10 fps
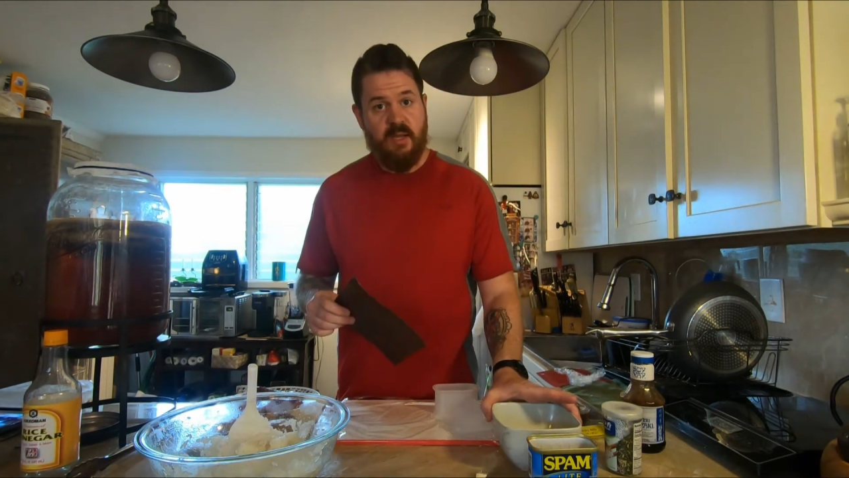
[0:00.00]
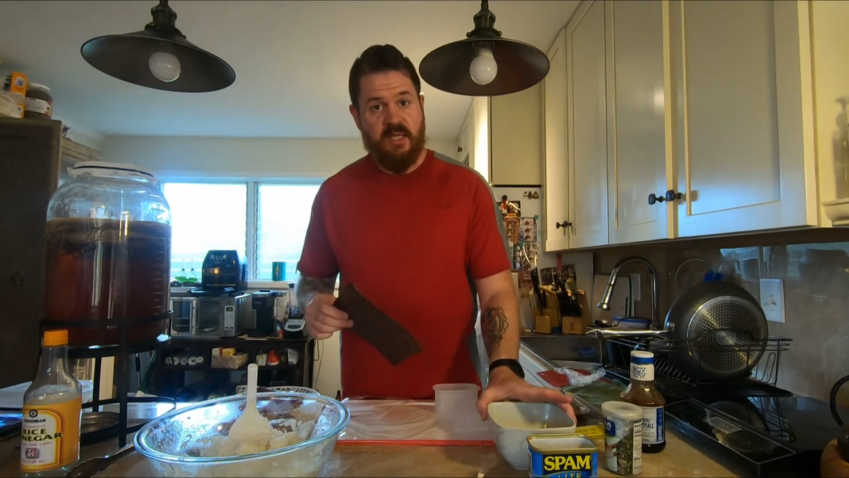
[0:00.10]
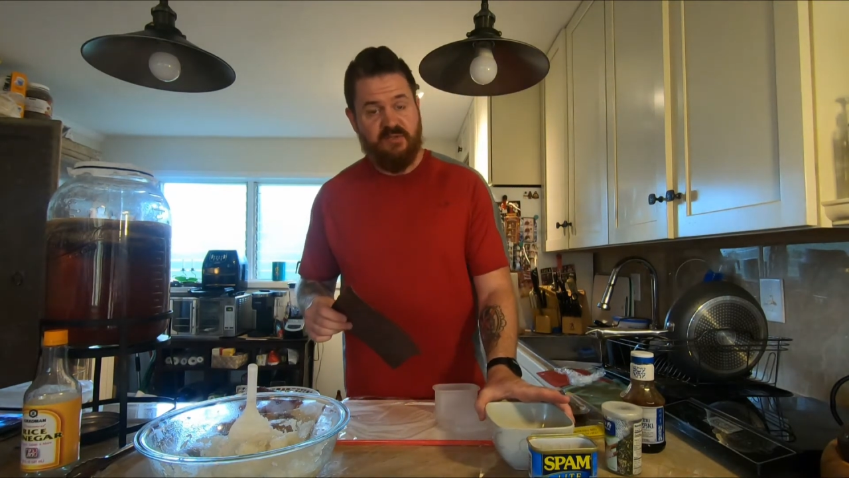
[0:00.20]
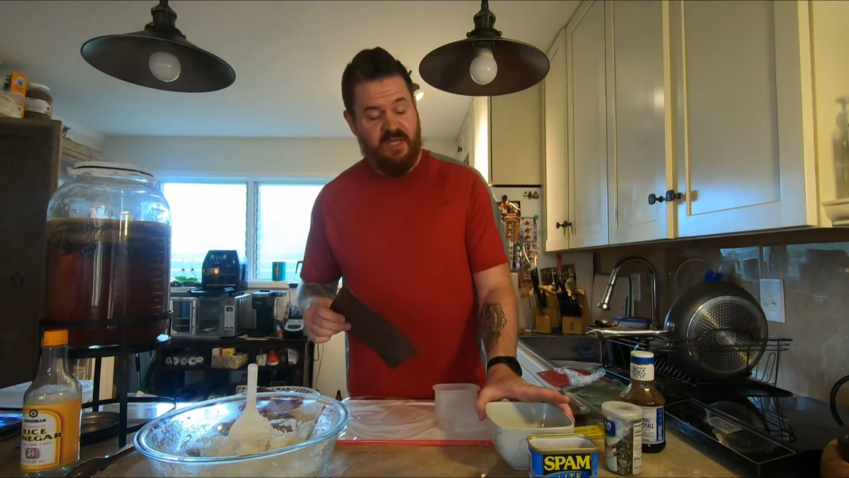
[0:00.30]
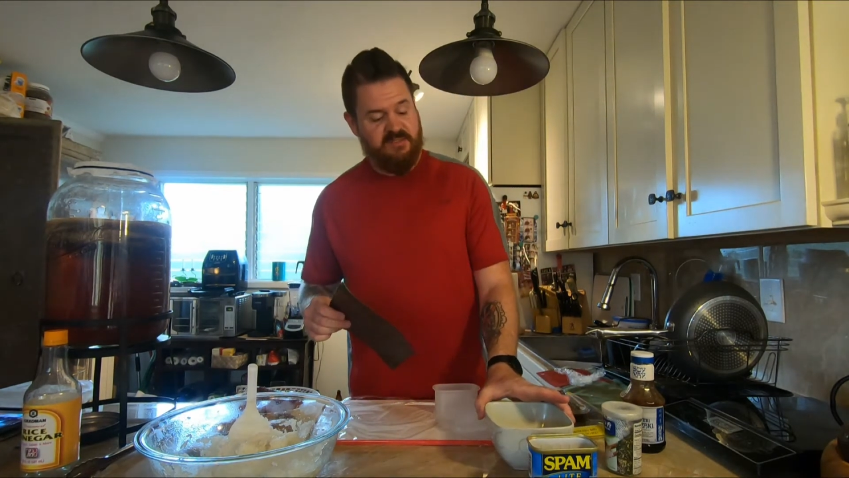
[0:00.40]

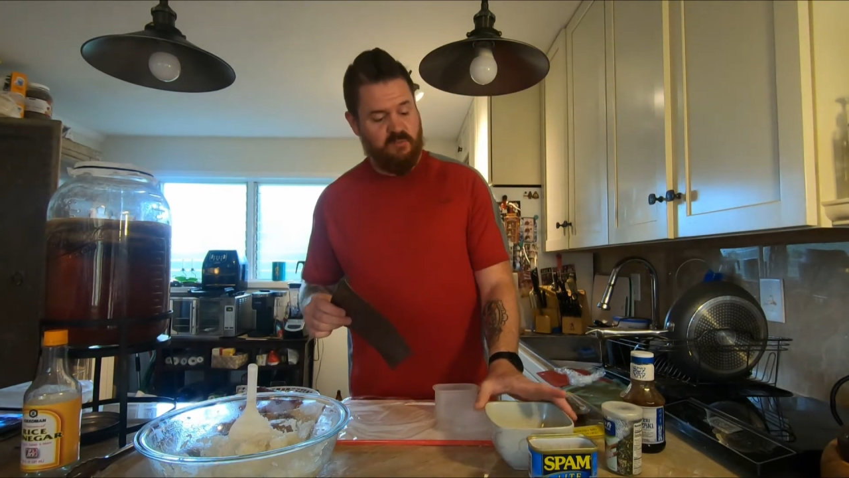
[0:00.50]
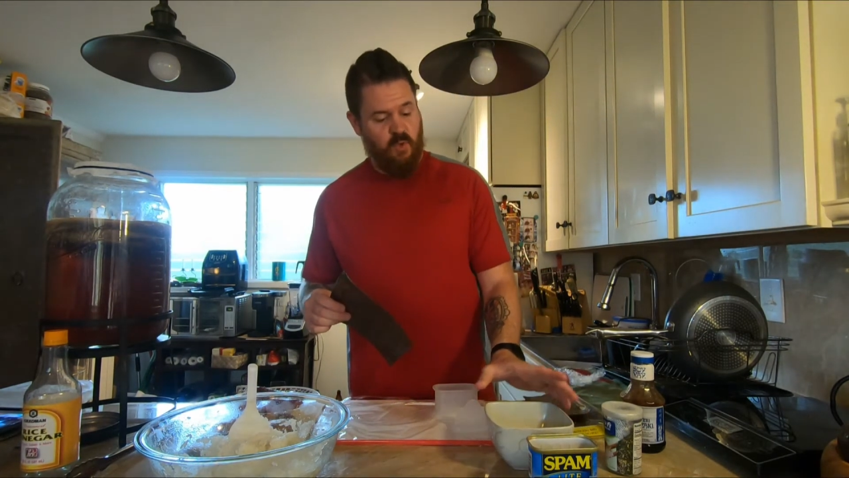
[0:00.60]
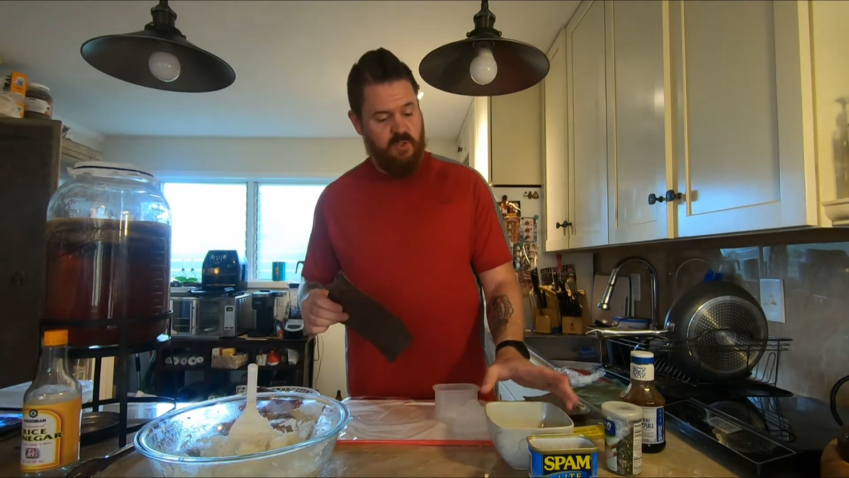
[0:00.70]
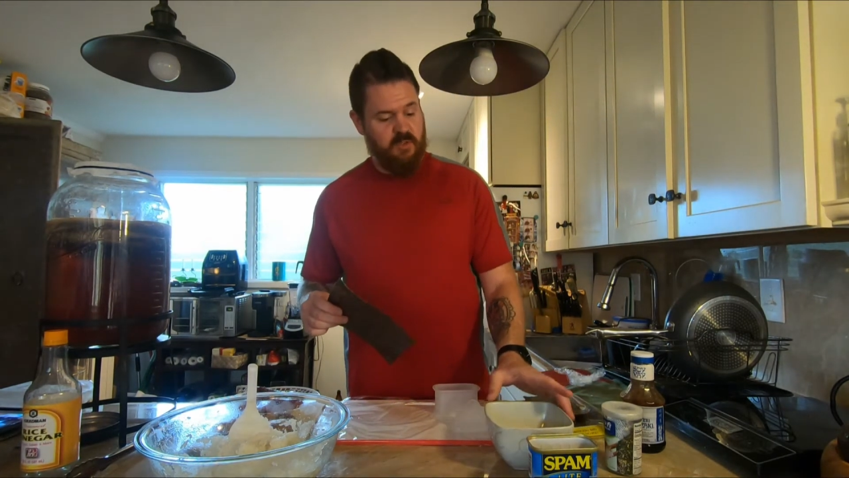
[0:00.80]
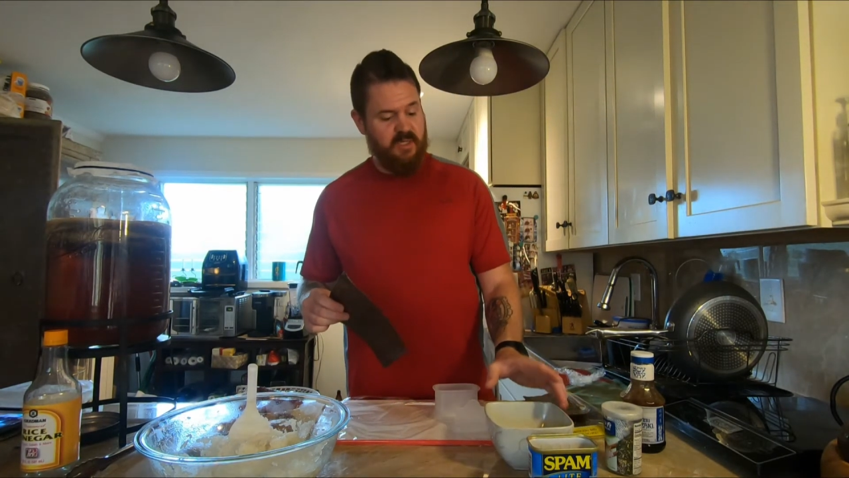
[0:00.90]
It's got some
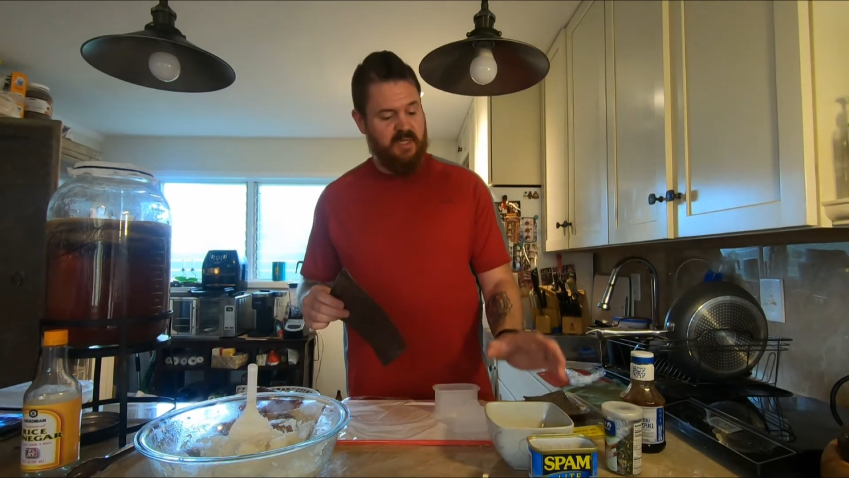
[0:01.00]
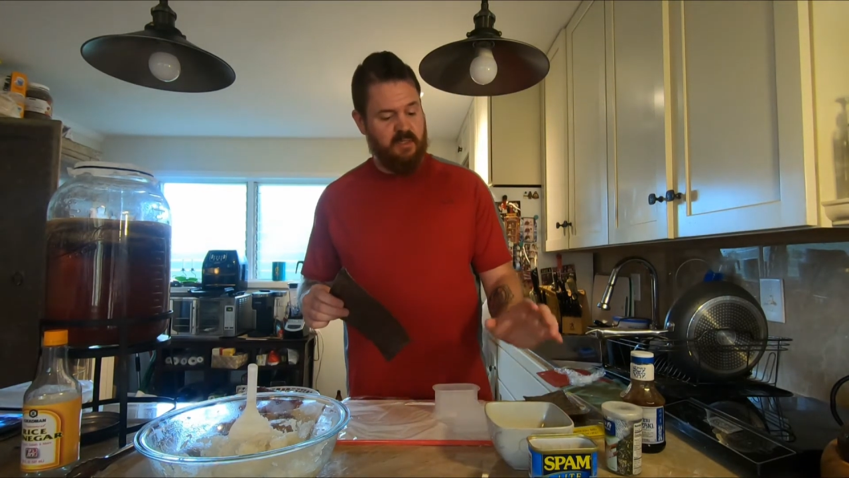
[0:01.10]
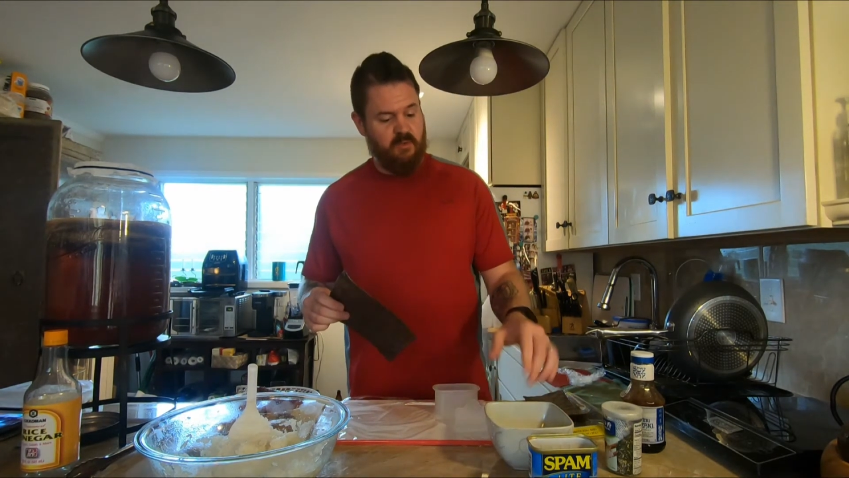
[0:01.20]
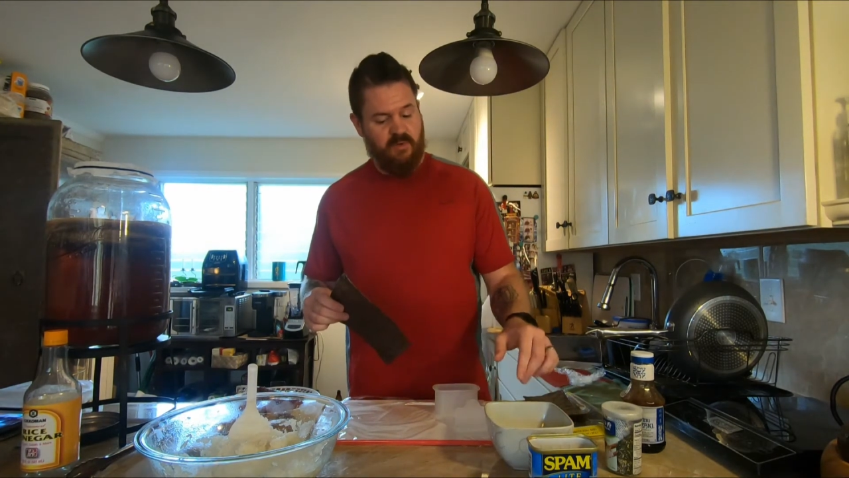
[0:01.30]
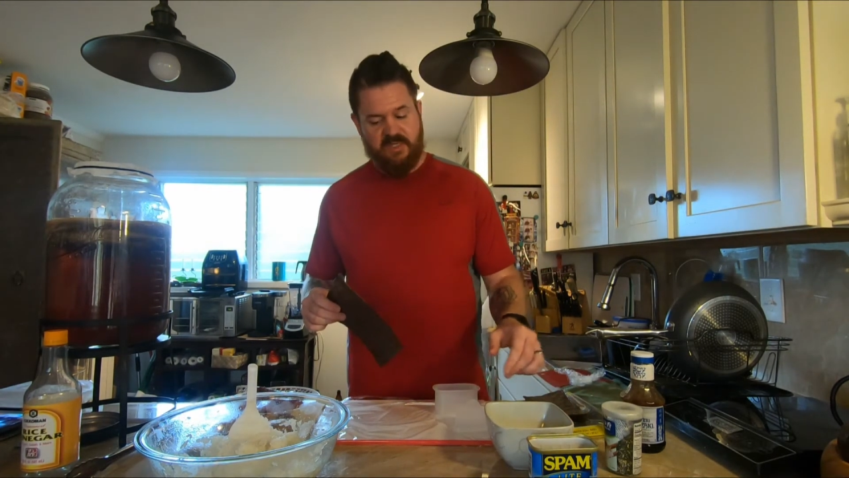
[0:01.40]
water in it, a
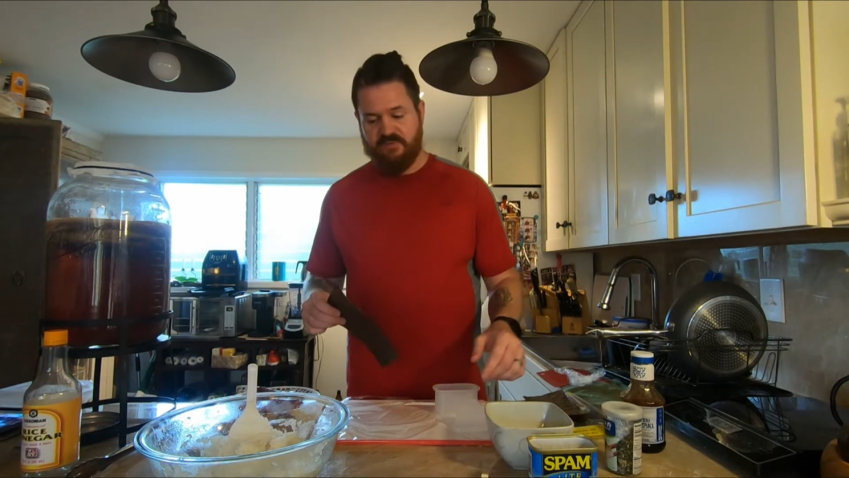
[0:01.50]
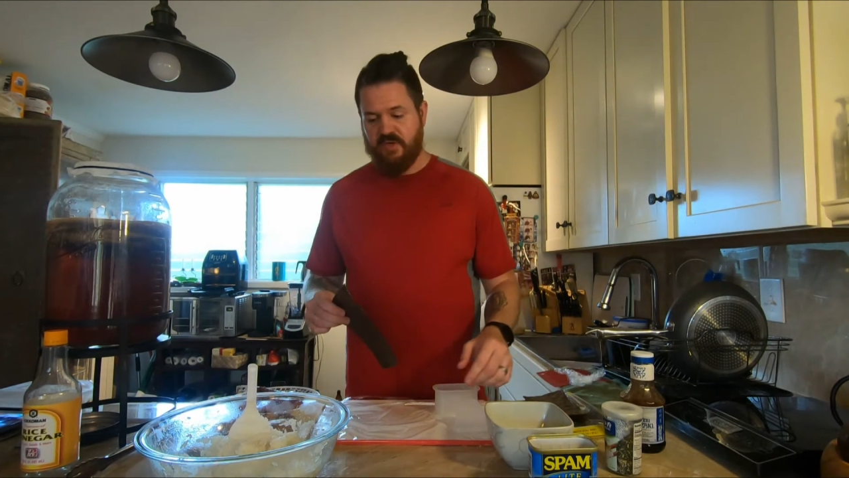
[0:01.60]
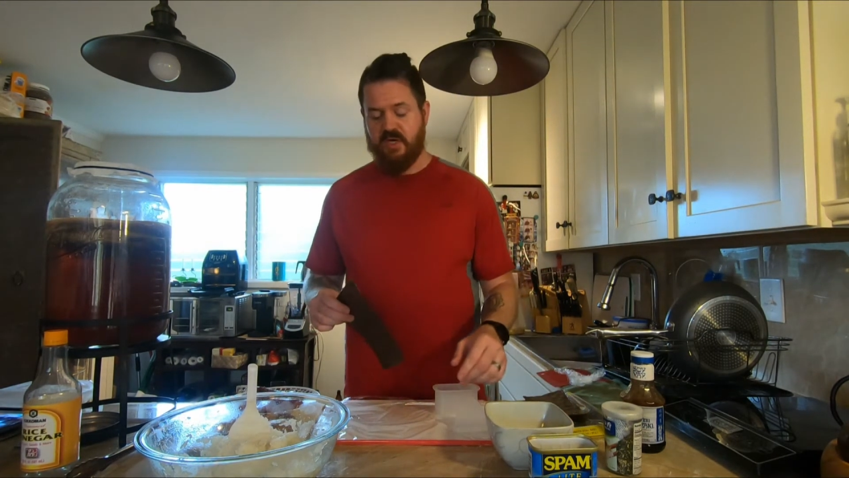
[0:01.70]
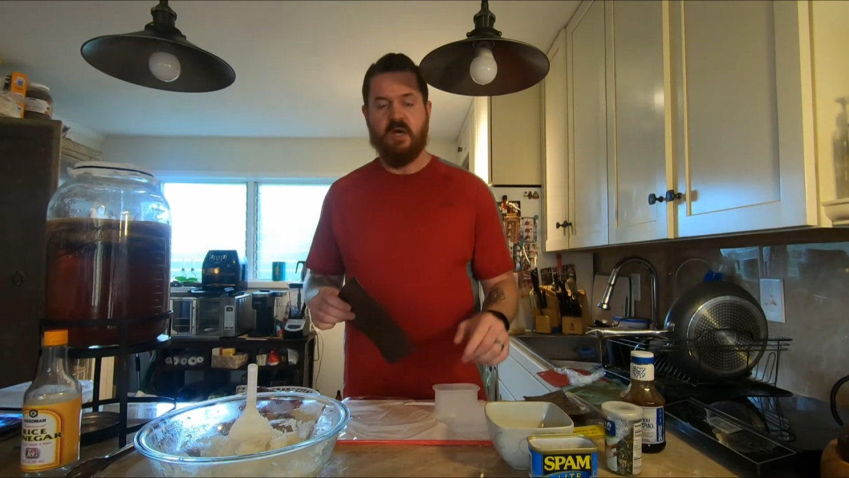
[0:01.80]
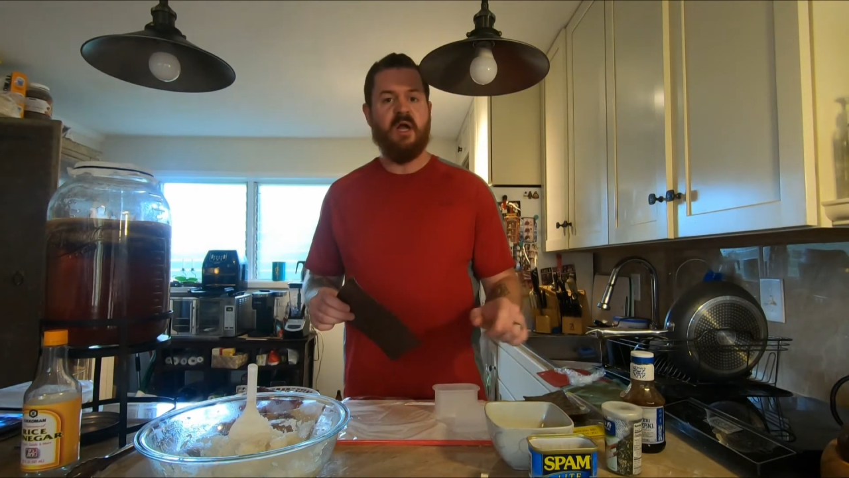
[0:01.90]
little rice
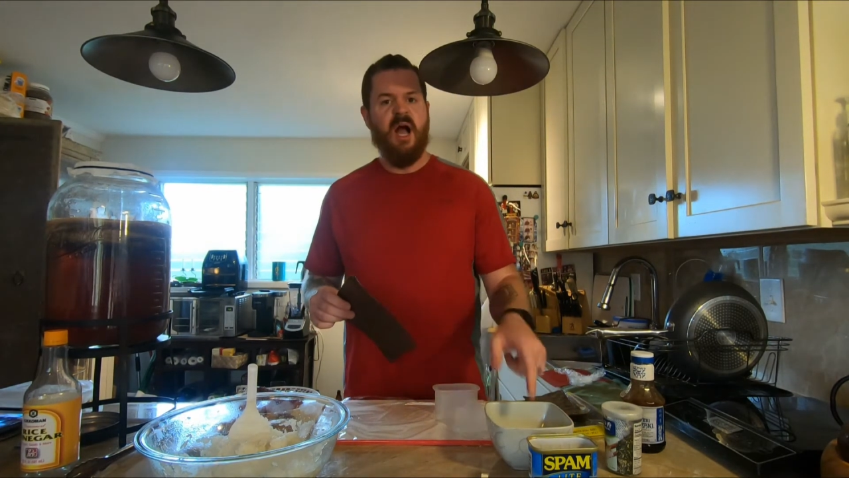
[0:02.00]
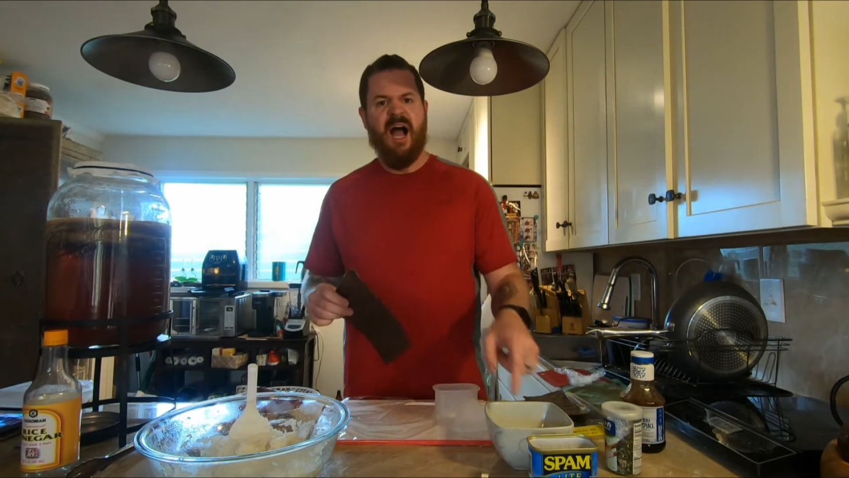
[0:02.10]
vinegar.